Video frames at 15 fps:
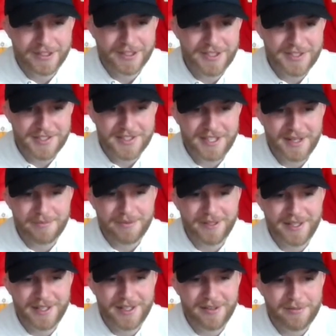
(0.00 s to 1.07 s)
That
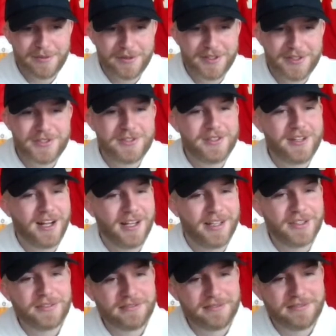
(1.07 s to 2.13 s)
playoff push, dude.
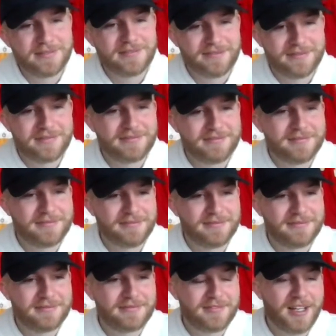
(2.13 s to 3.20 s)
I
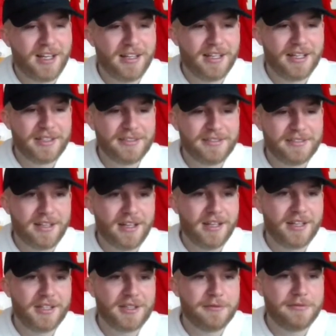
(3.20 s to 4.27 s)
like
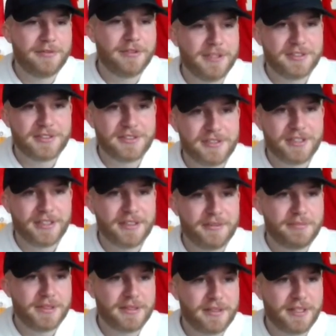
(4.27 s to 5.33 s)
the Phillies today.
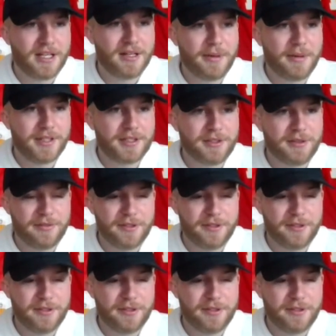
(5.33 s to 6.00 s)
Big time. I like the